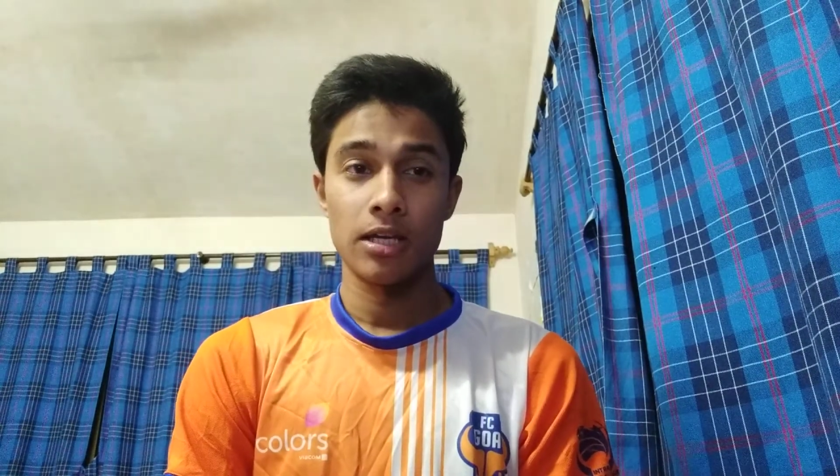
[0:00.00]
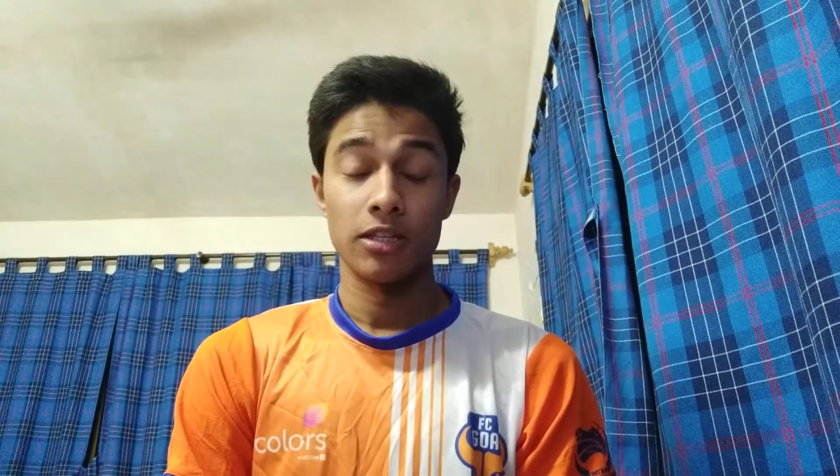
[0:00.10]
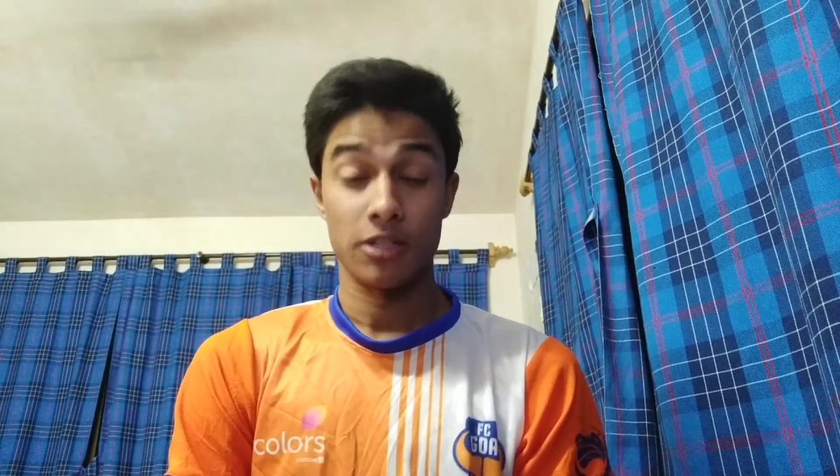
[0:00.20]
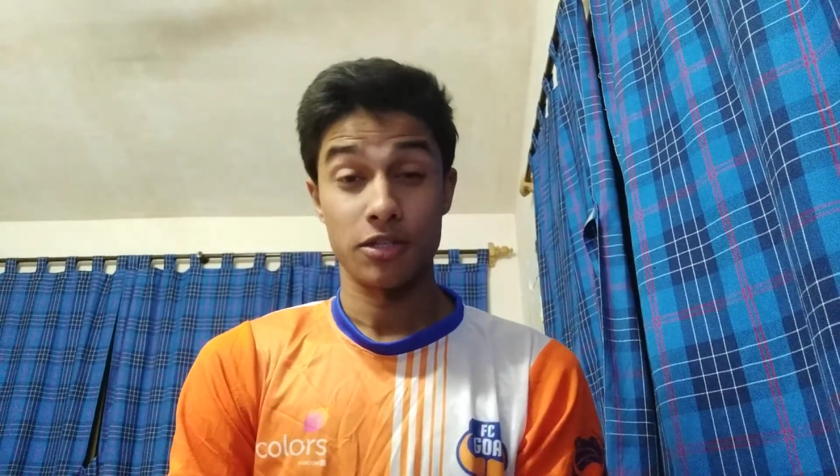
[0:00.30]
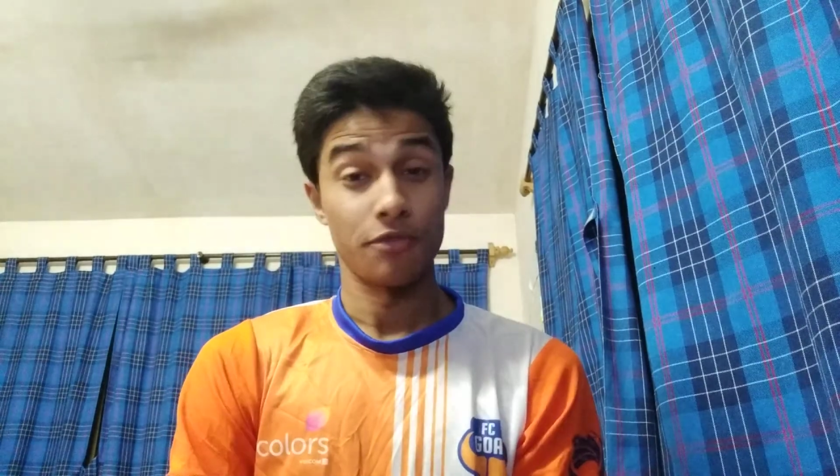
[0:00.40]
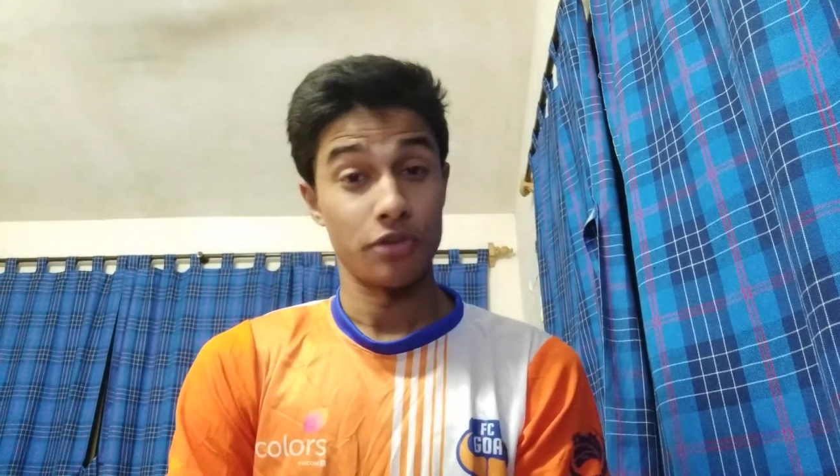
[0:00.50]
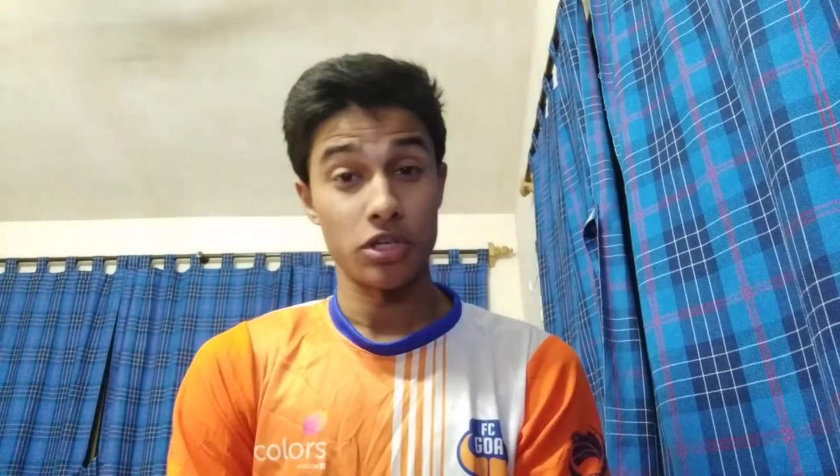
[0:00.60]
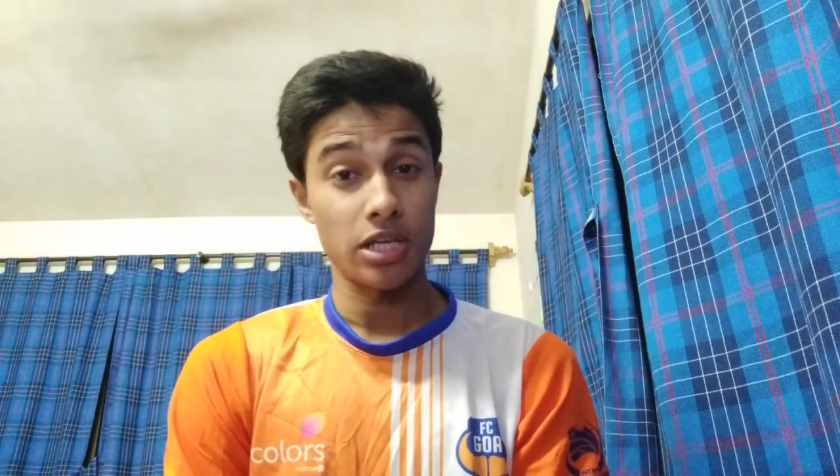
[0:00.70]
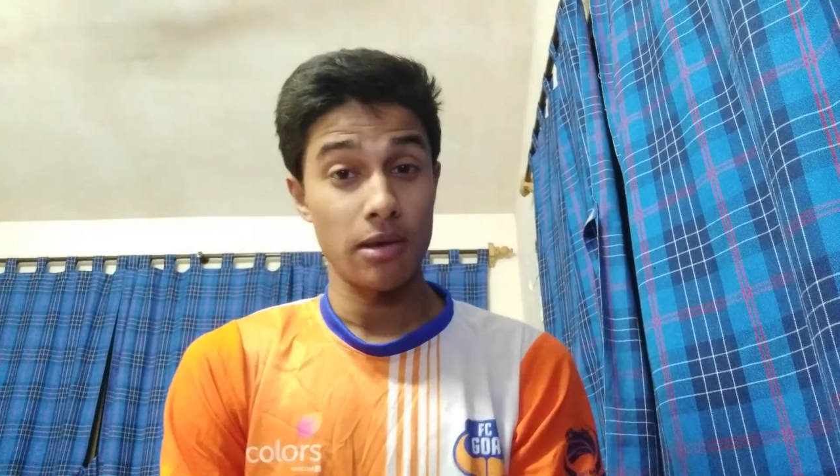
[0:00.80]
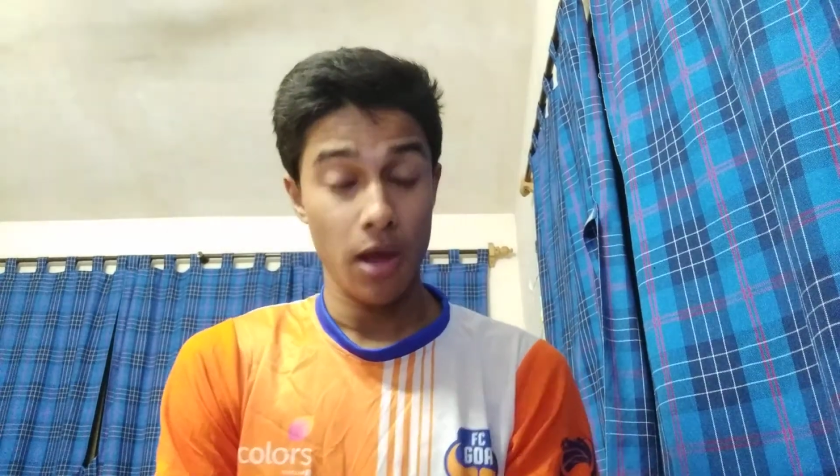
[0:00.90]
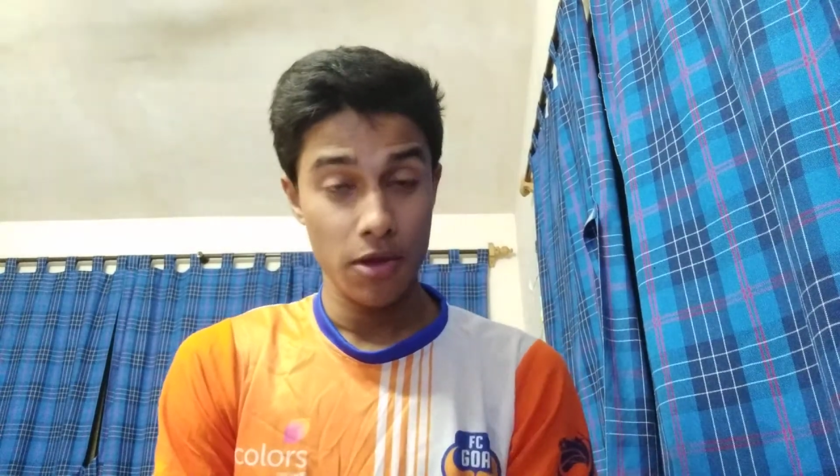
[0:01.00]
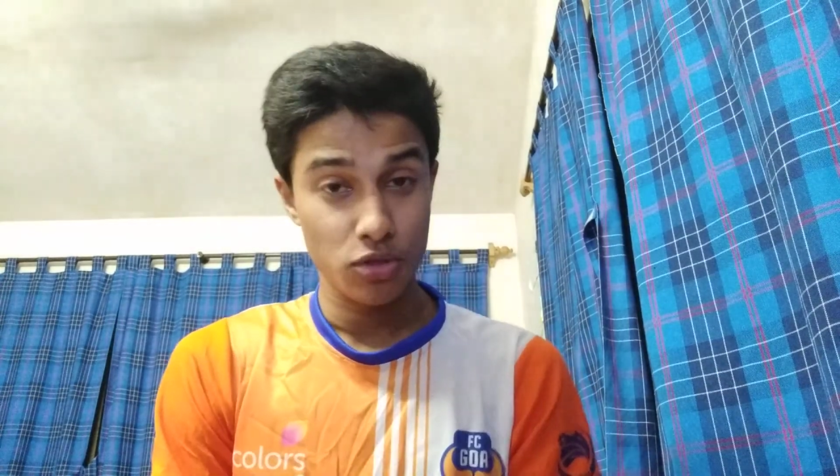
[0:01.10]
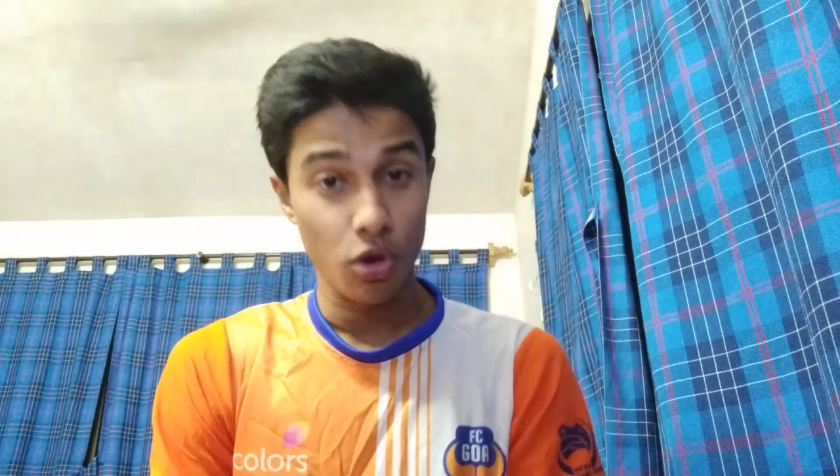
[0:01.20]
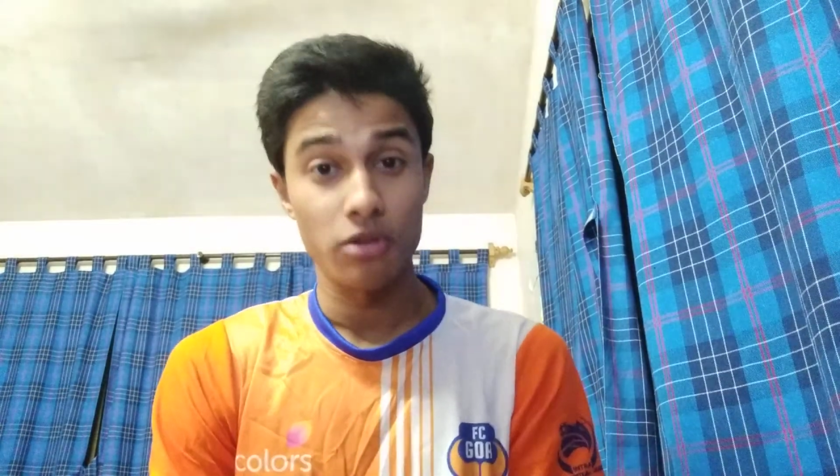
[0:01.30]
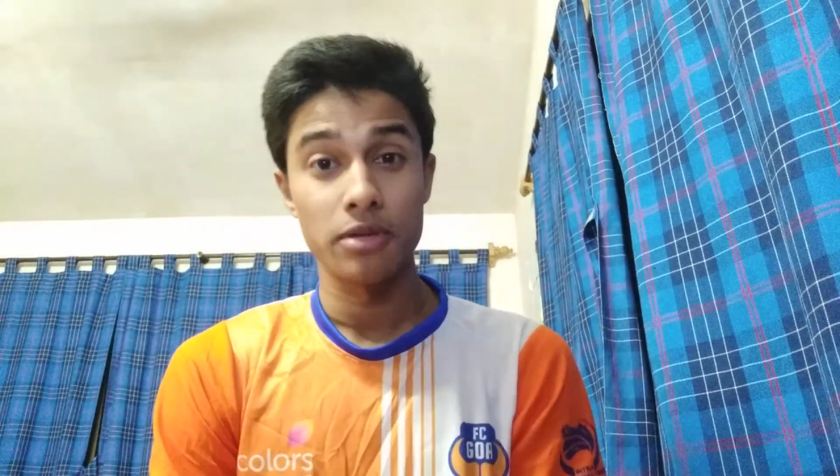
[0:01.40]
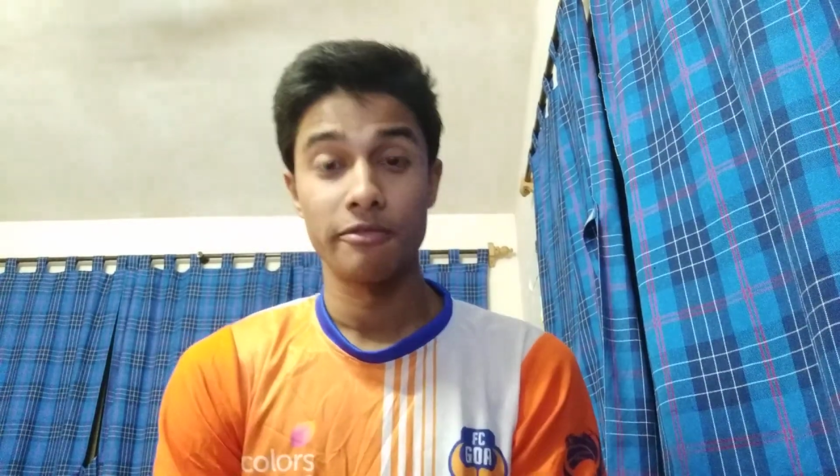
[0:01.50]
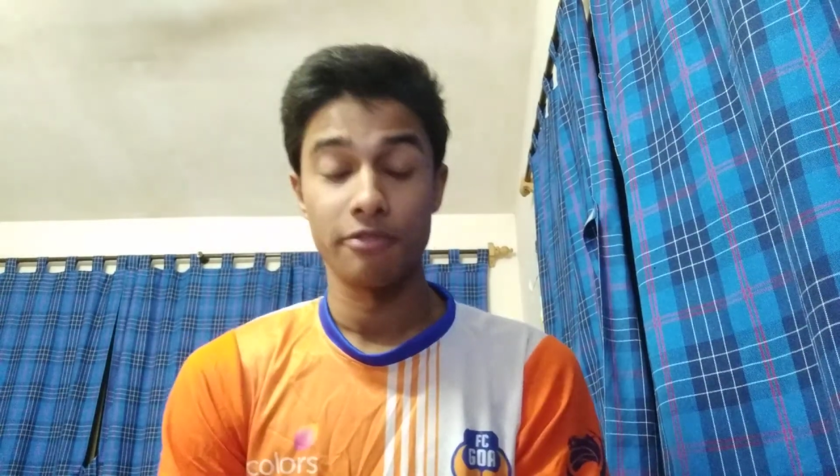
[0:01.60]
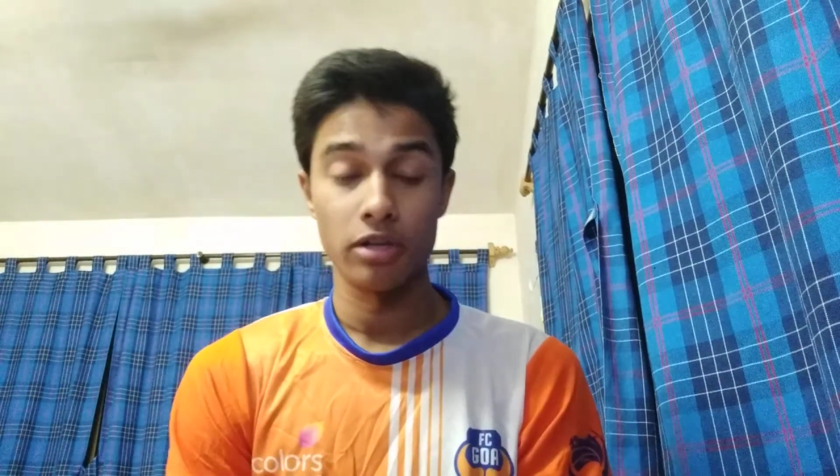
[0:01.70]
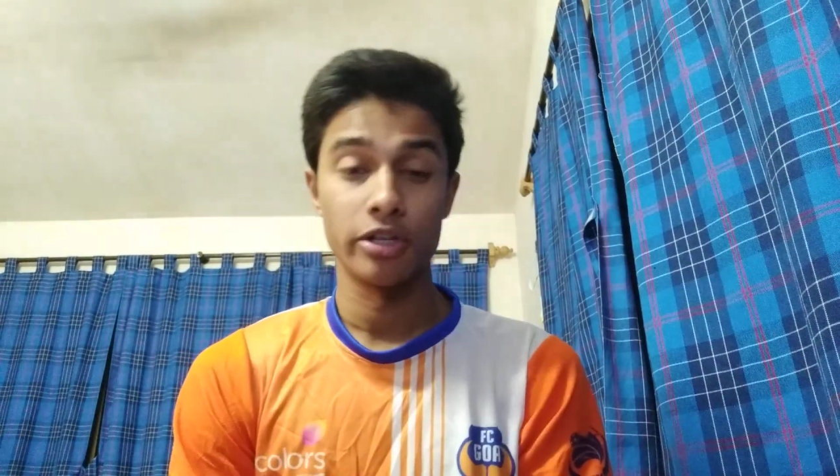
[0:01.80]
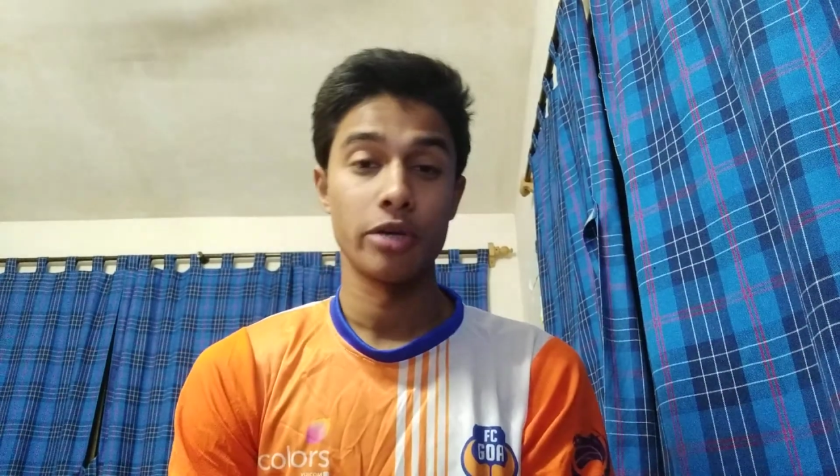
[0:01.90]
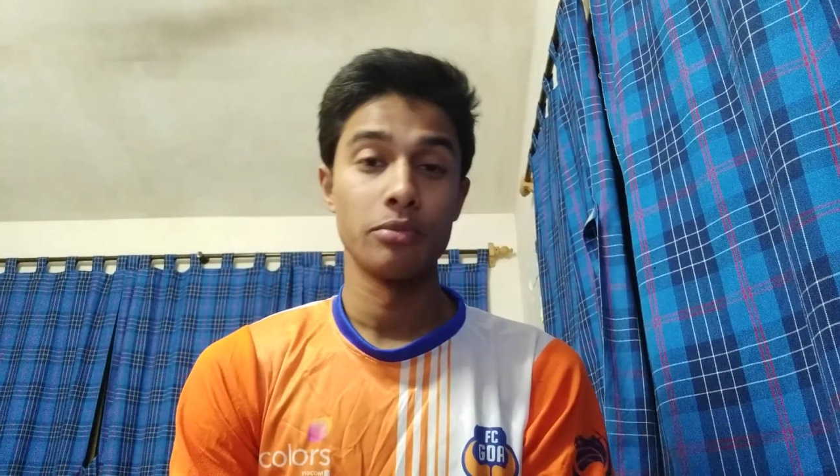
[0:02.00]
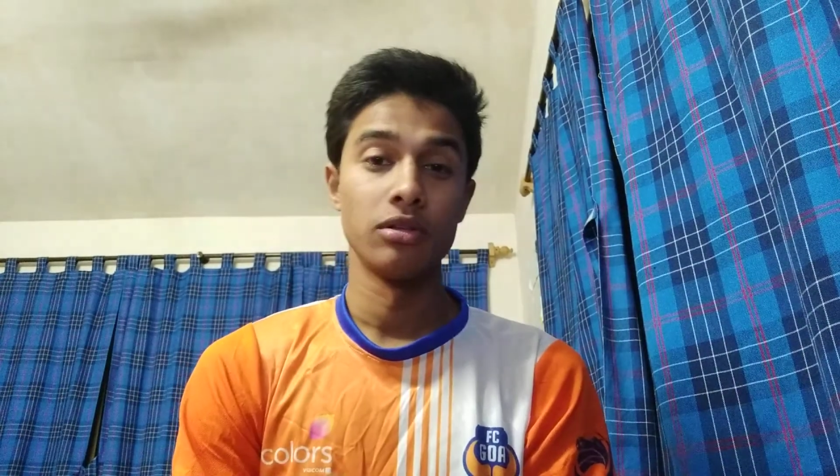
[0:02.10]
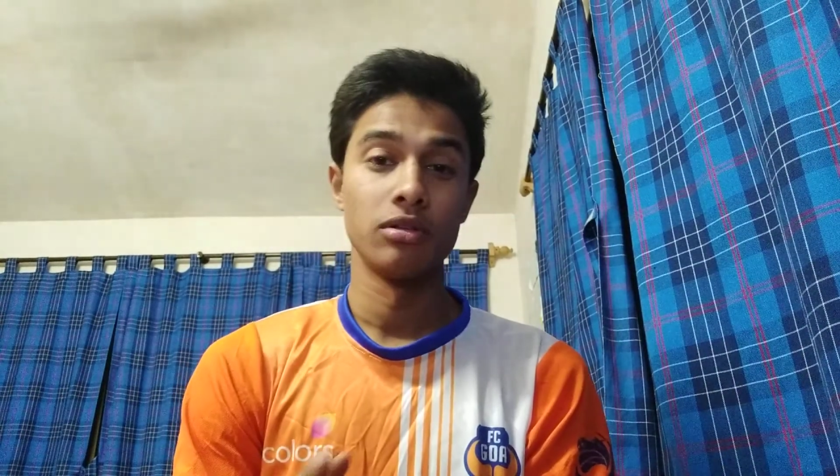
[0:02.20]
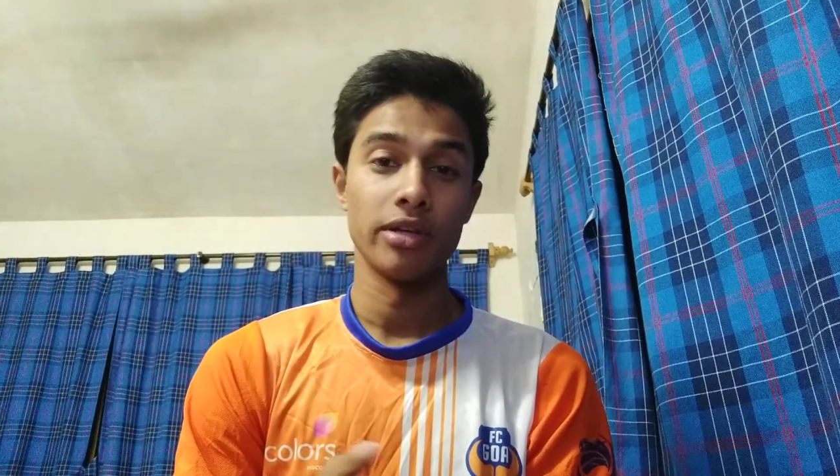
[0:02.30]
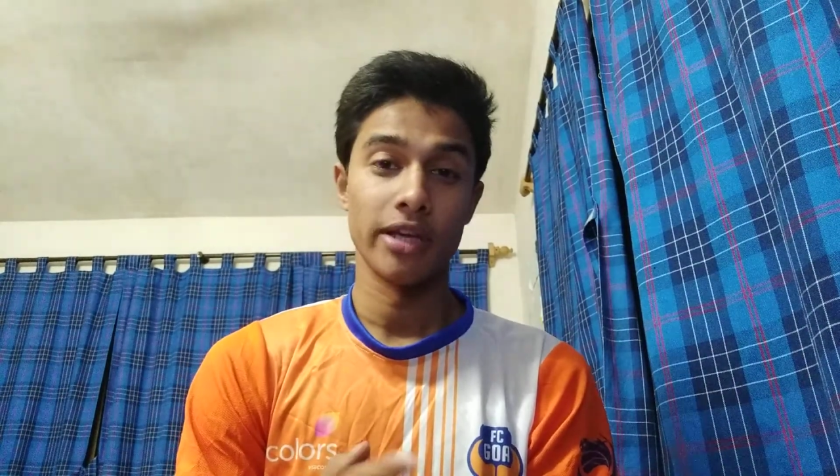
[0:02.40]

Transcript: This is the first time I saw them vulnerable